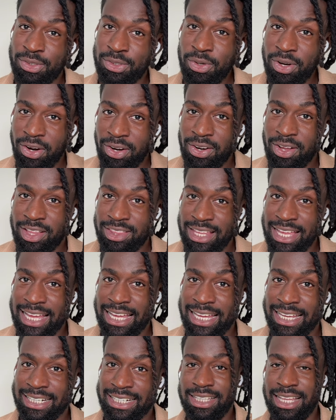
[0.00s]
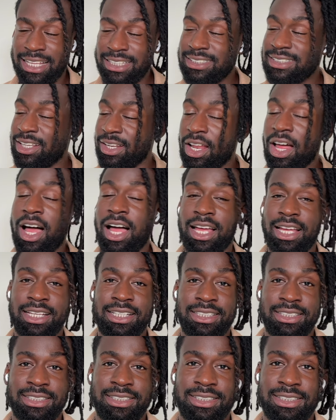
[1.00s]
You heard all that. That's a lot.
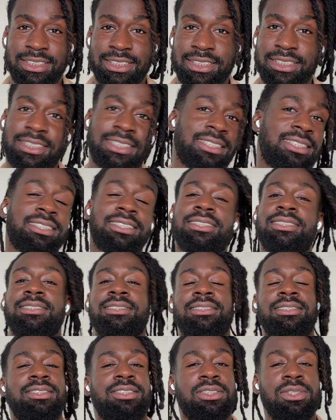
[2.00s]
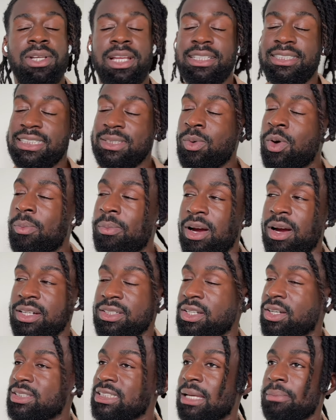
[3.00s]
So let's see what Mark
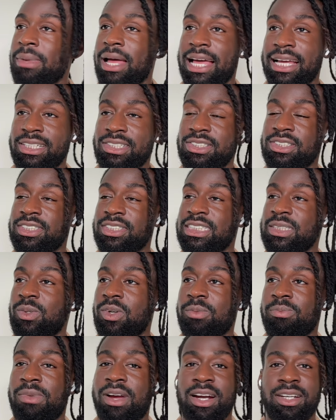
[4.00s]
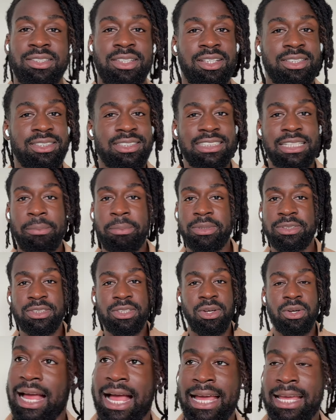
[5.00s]
does. I'm anxious to see what Mark does this
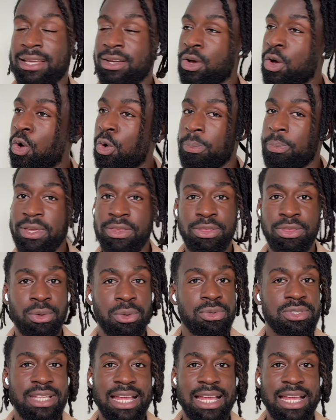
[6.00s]
episode. I hope he throws